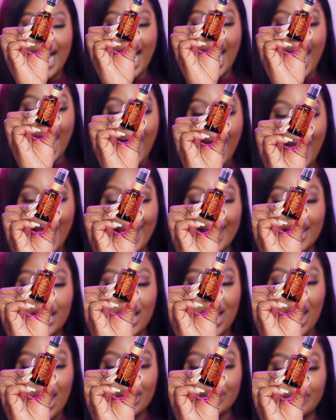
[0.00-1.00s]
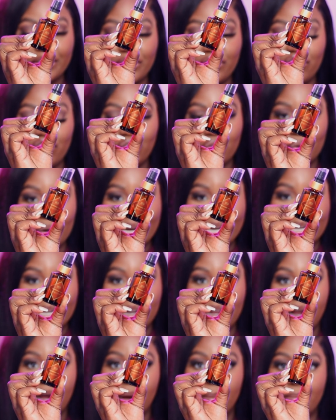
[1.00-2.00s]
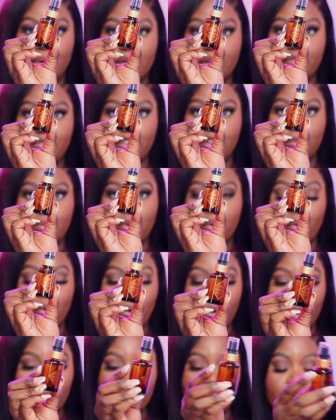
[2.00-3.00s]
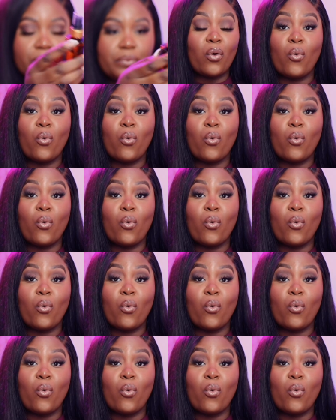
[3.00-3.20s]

high concentrated perfume oil.